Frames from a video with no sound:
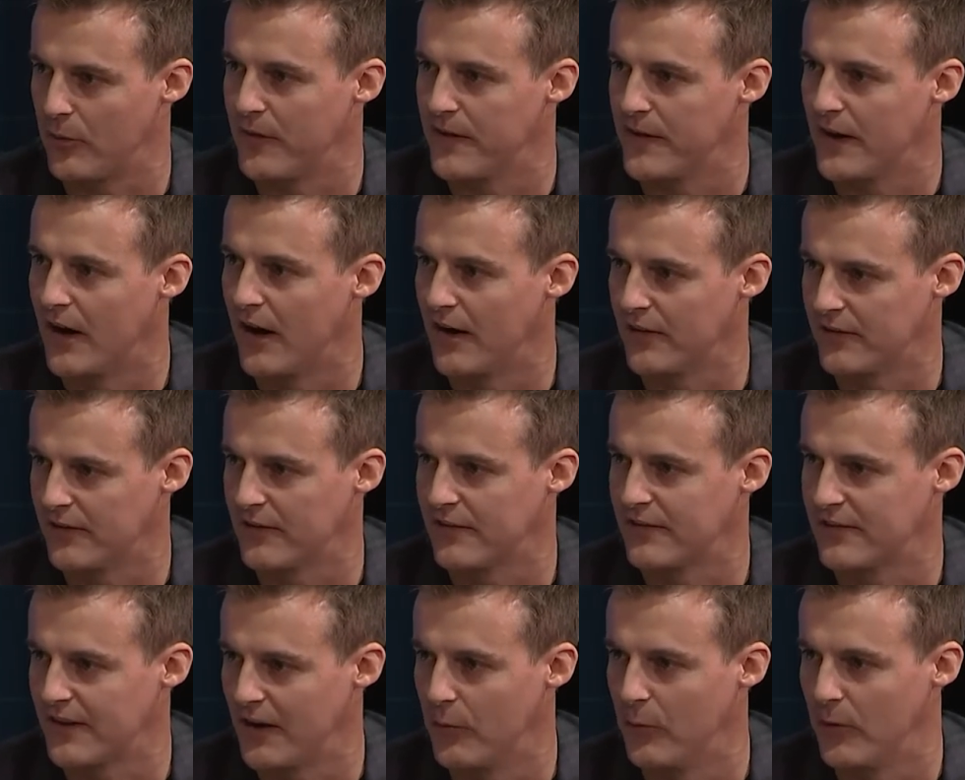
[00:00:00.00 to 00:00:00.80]
in the eyes and
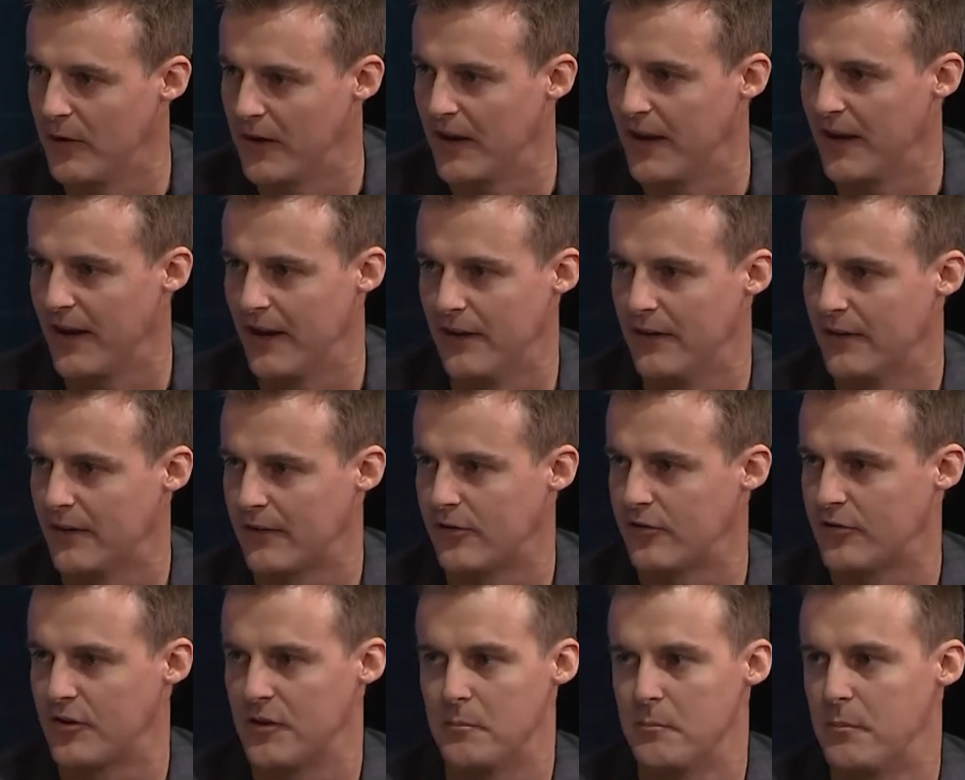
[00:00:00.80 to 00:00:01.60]
say we're going to end
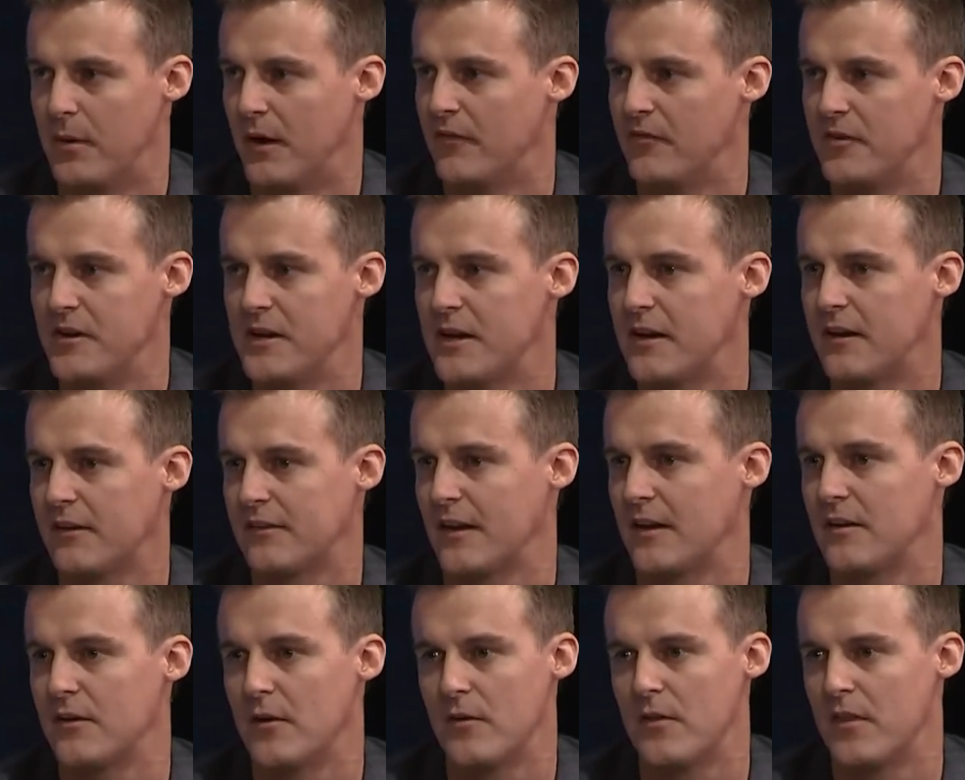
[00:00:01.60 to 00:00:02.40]
extreme poverty, because
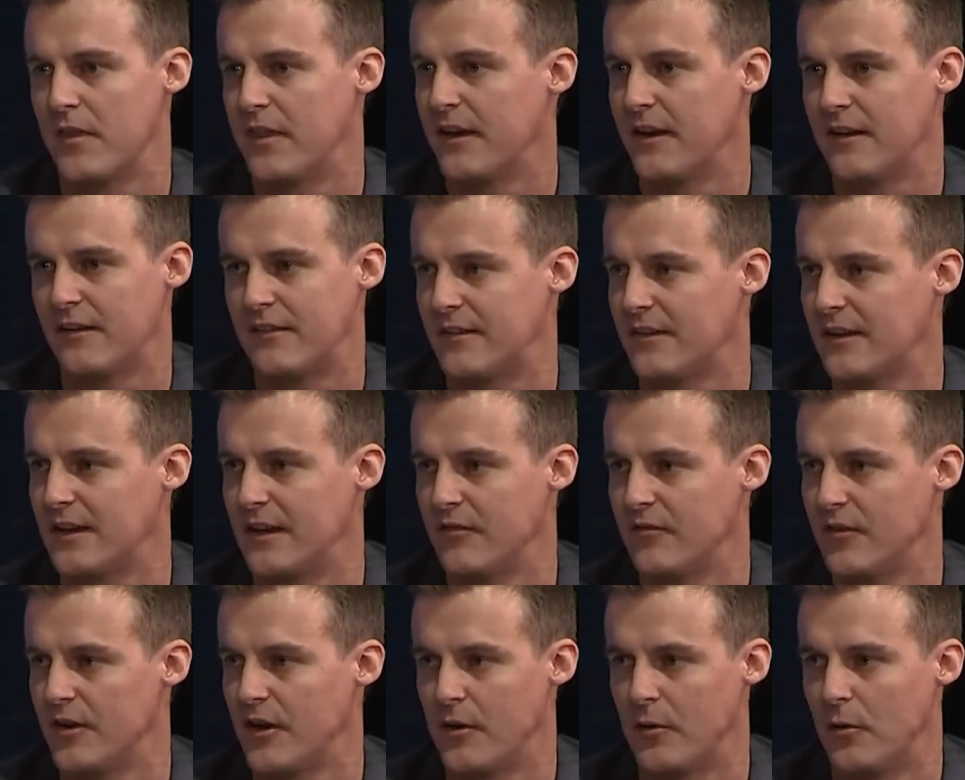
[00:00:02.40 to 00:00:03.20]
I don't think it's a
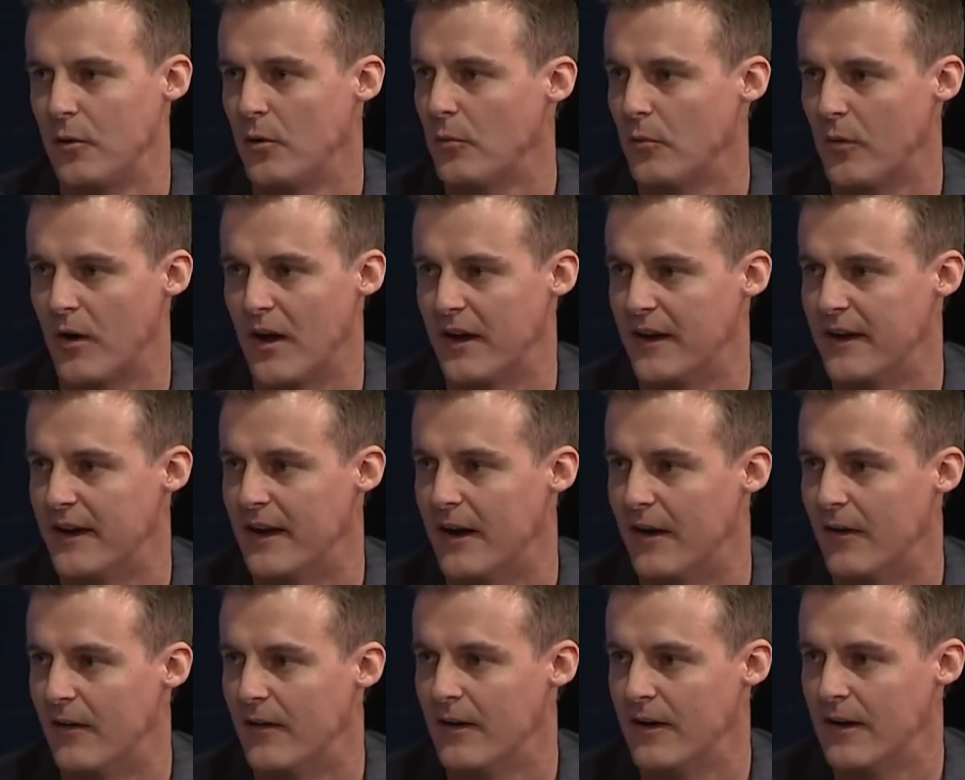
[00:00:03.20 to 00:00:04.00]
given at all right
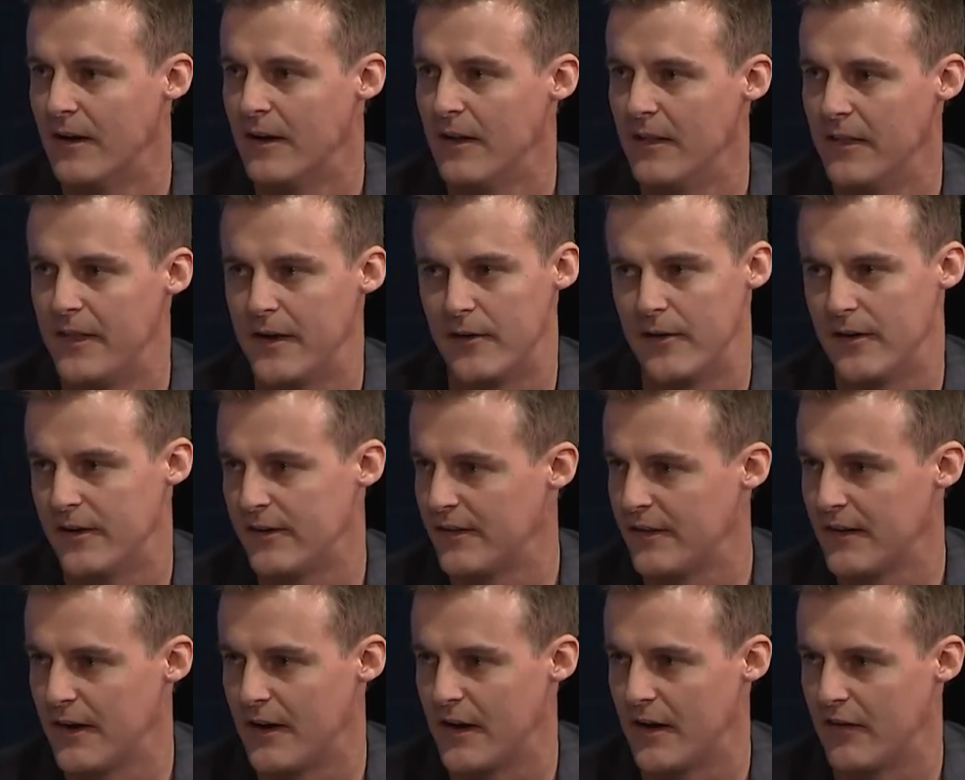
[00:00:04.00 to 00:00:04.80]
now. There
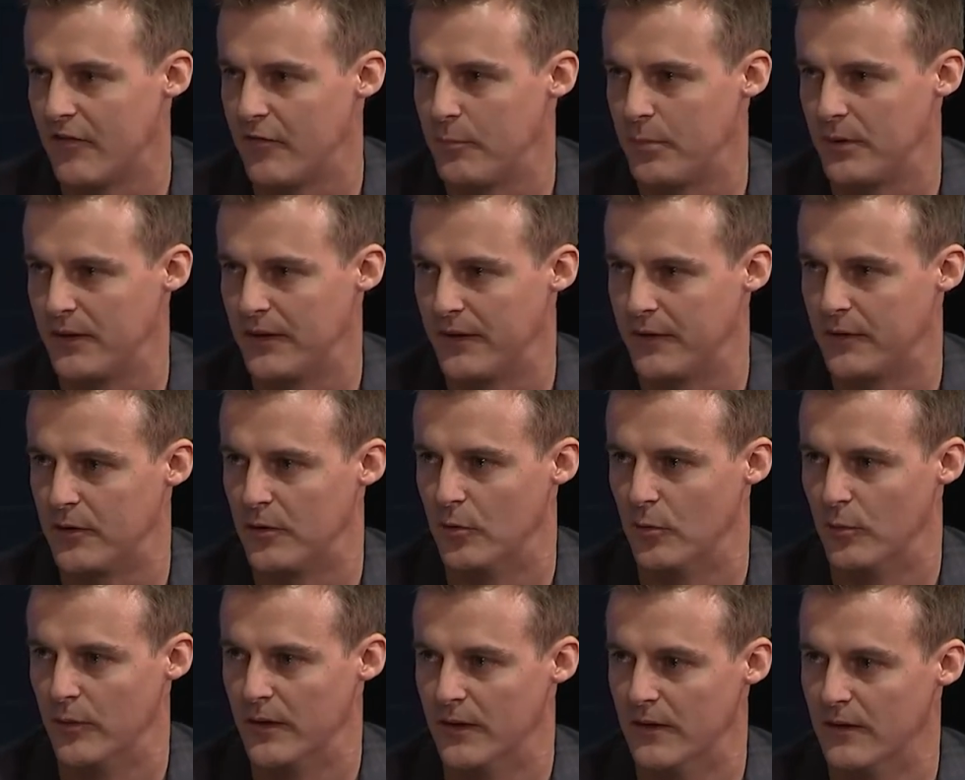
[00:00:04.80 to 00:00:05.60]
isn't enough
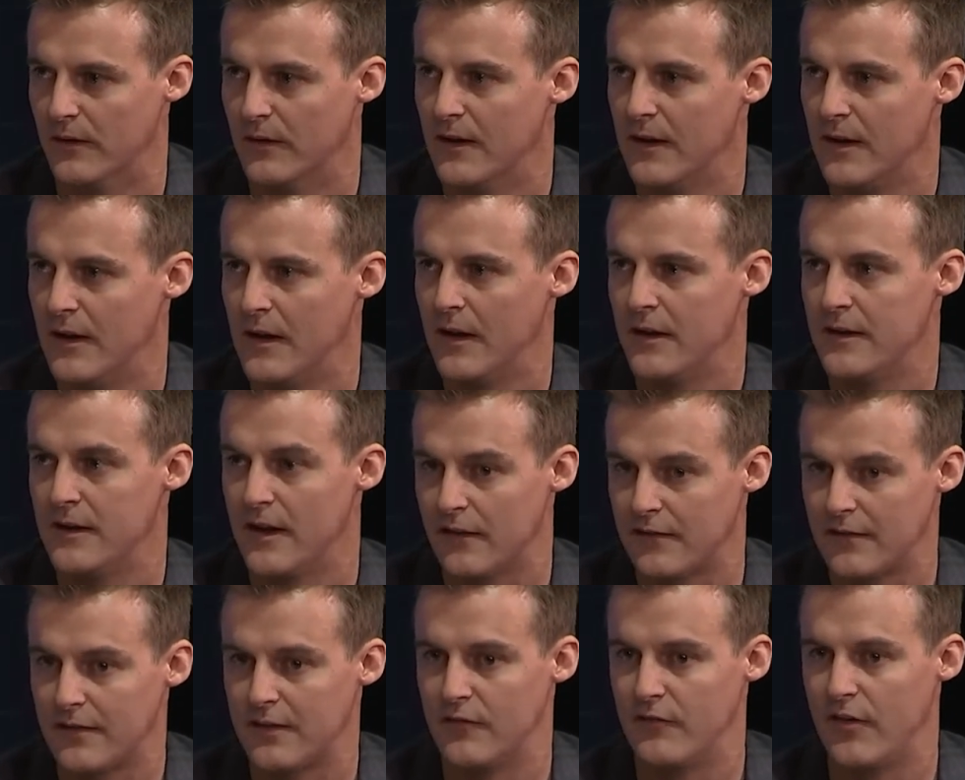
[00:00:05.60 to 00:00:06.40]
political will.
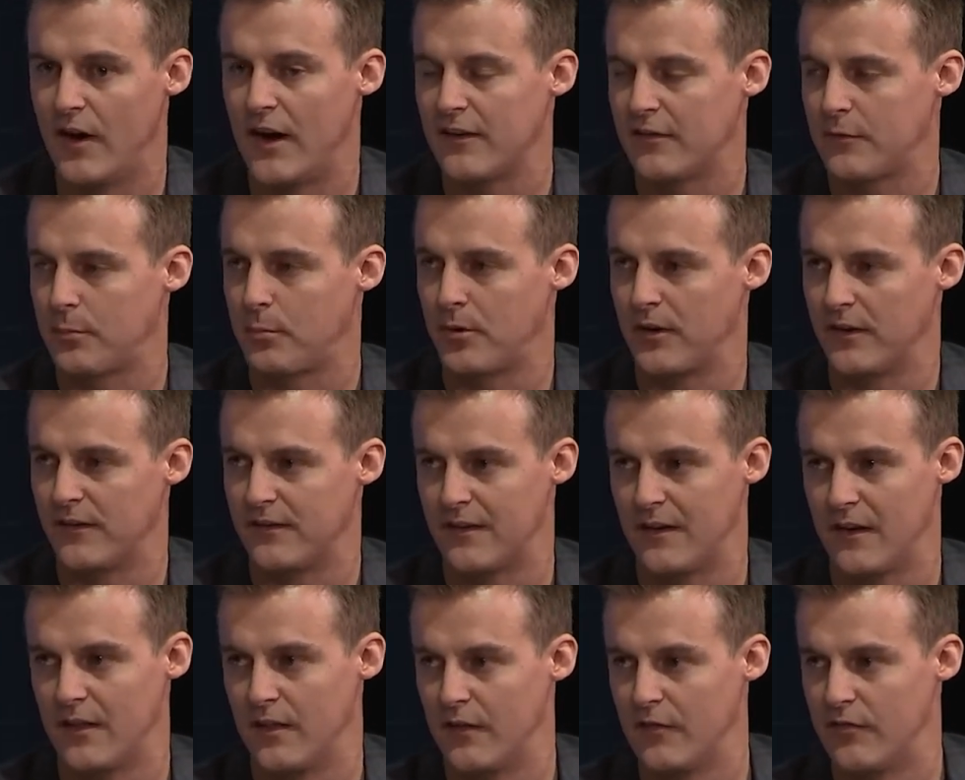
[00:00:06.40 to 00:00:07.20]
Yes, the vice
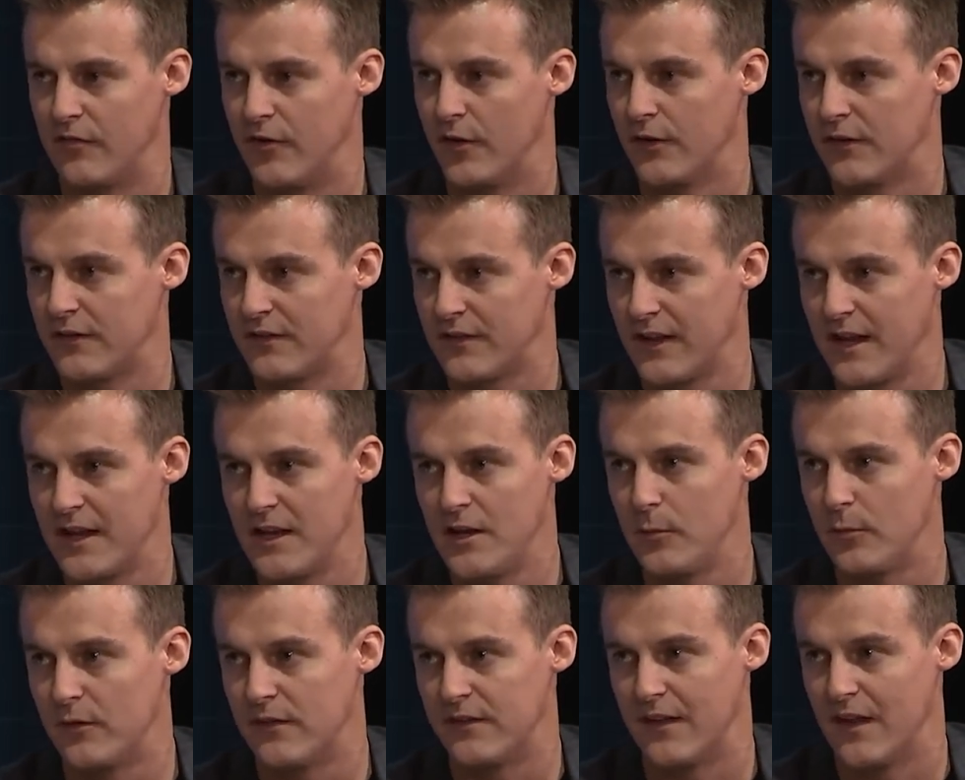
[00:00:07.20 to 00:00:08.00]
president and the first
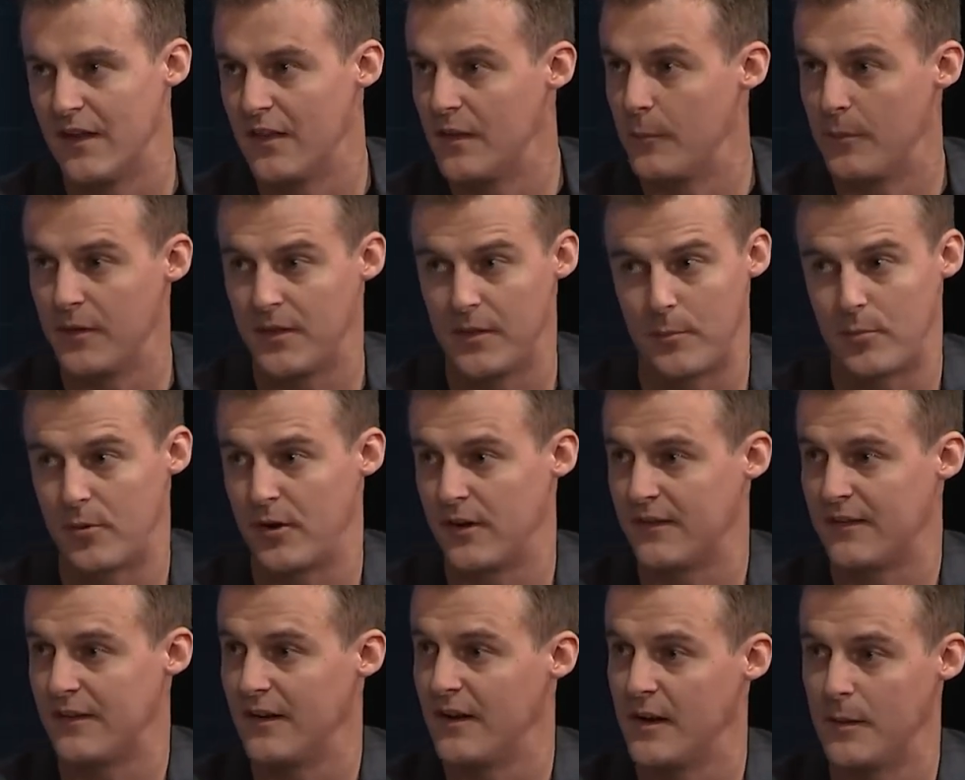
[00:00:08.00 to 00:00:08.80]
lady was there, but the
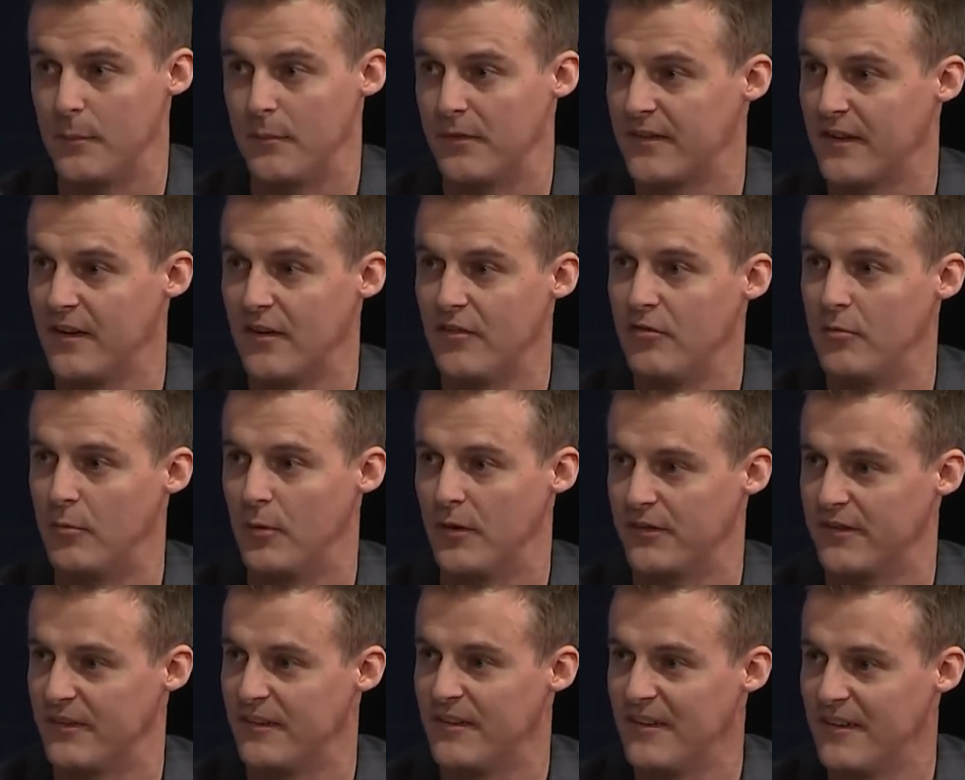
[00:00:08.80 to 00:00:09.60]
president himself
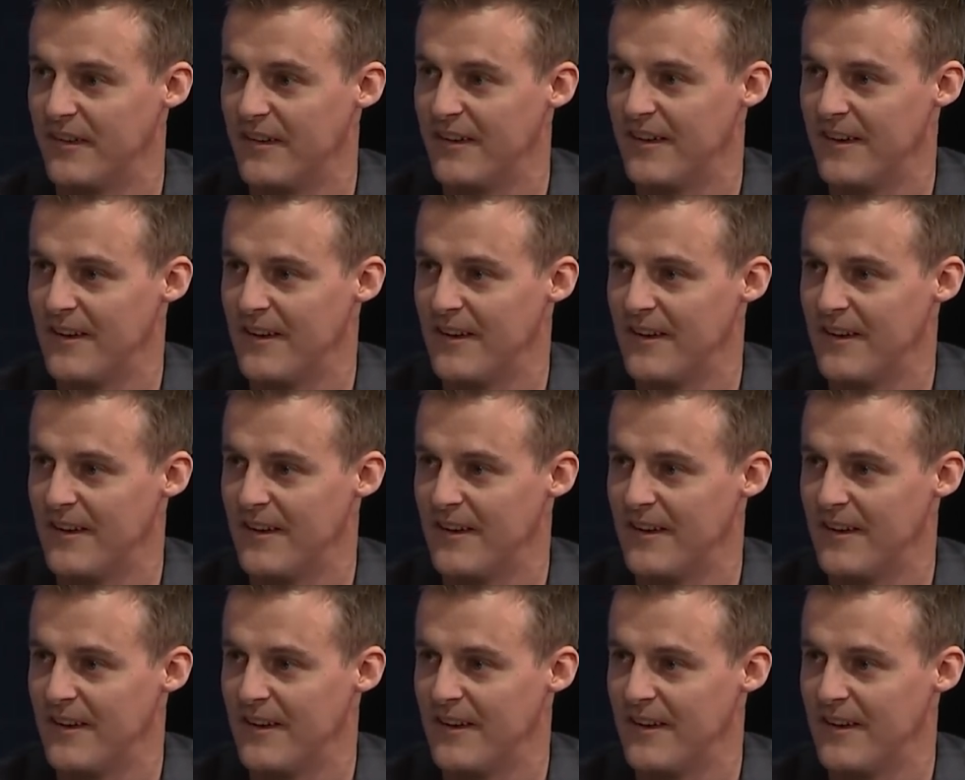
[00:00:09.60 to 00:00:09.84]
wasn't.